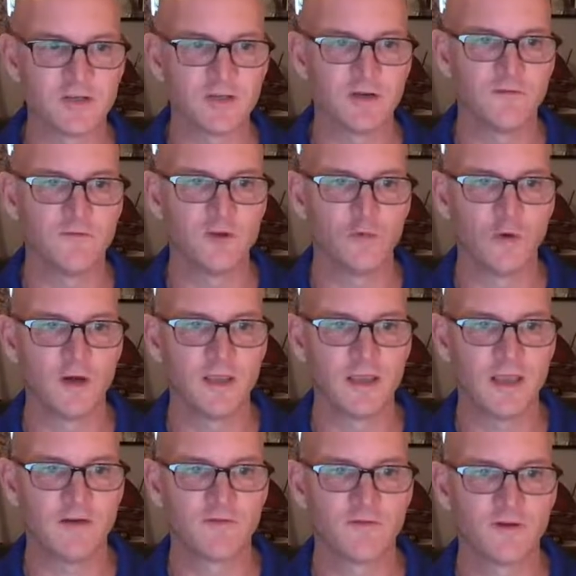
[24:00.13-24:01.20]
So if you want to
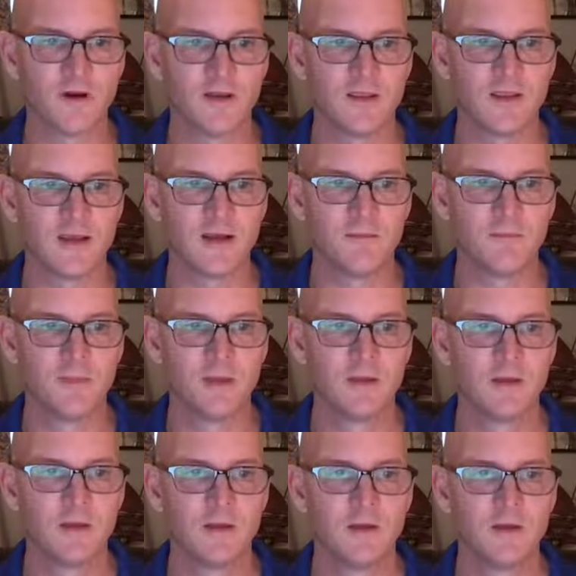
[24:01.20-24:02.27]
get in front of them,
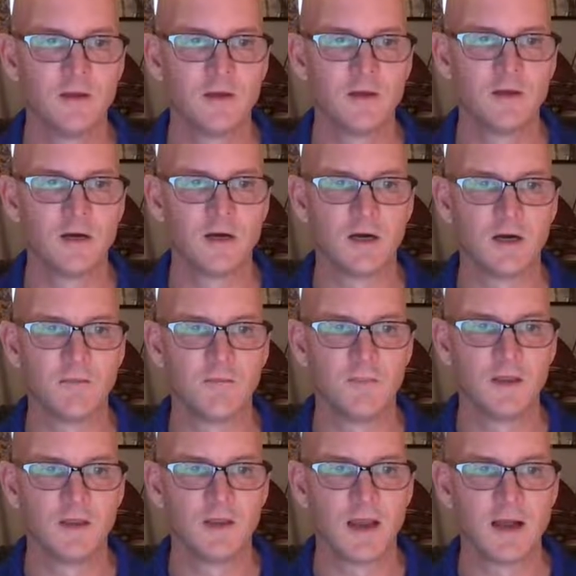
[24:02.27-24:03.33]

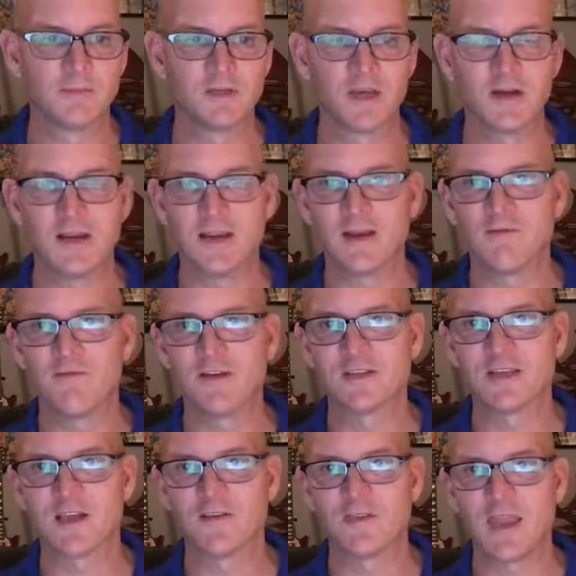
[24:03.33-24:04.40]
I'm telling you, the
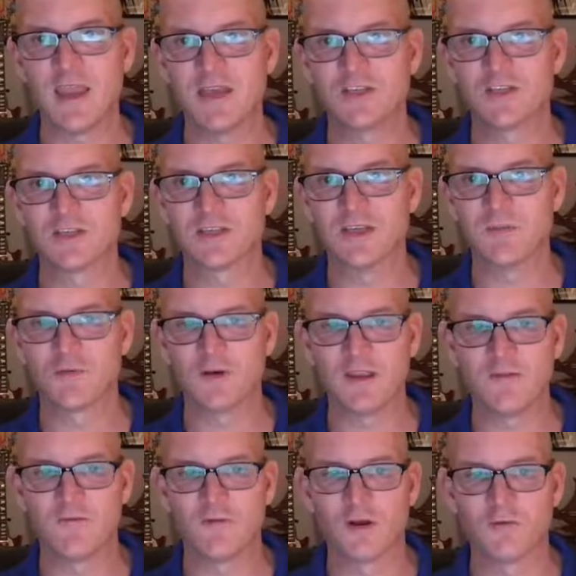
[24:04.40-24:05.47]
Defense Health Agency
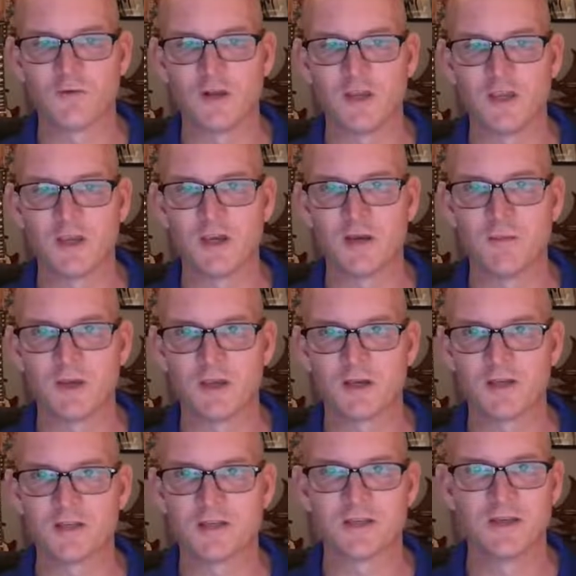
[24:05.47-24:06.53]
brief went really good
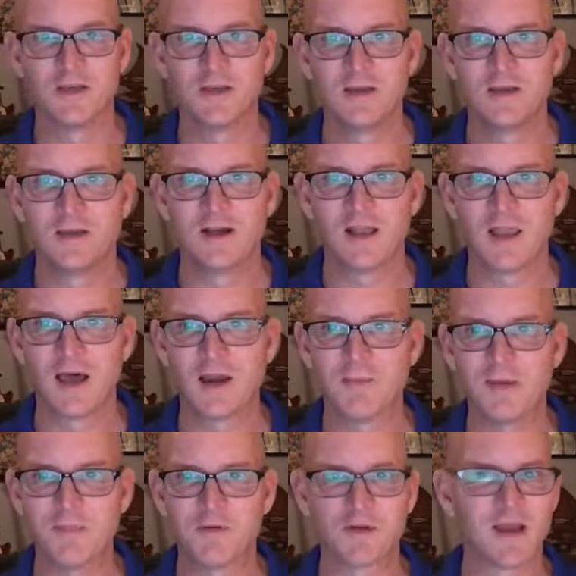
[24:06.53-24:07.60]
because a lot of
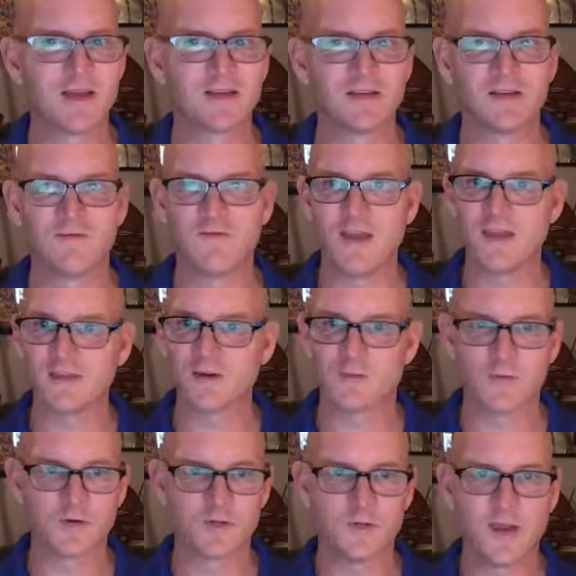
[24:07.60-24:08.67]
people got to vent their
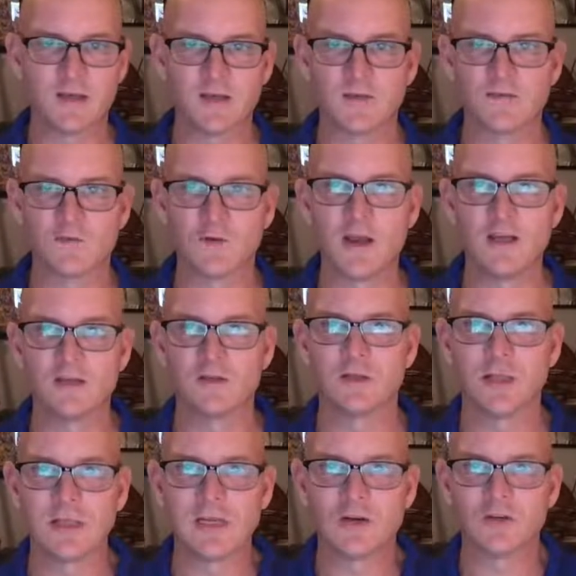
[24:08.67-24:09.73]
perspectives right to
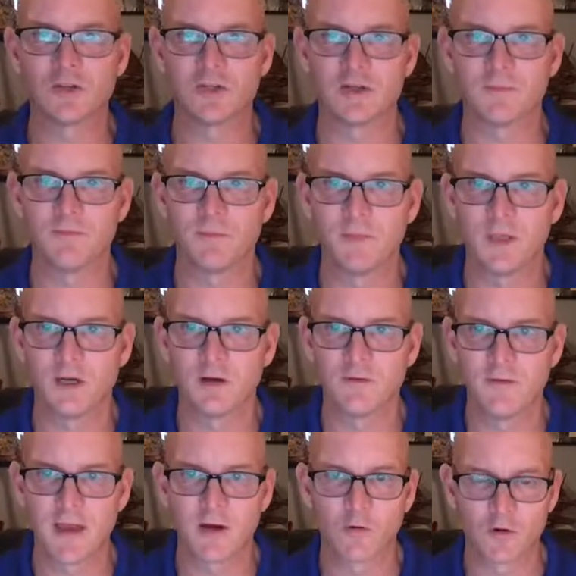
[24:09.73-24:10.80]
the leadership, of
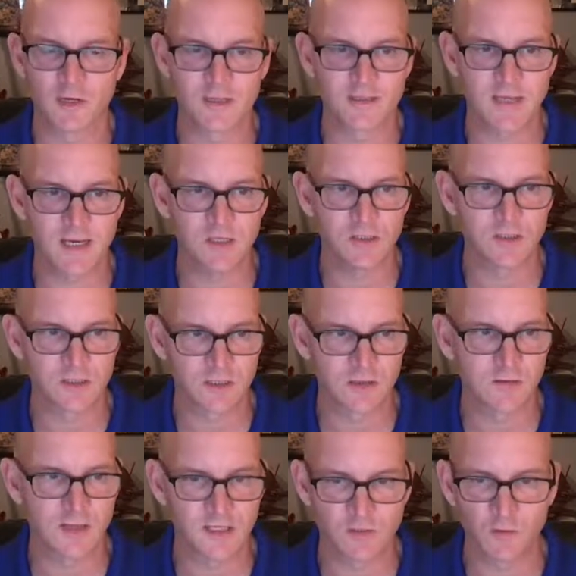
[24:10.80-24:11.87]
that organization.
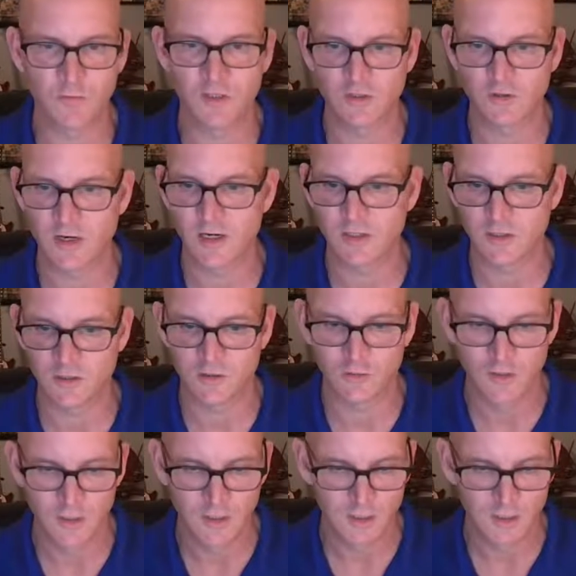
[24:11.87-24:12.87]
So that's what we try to do.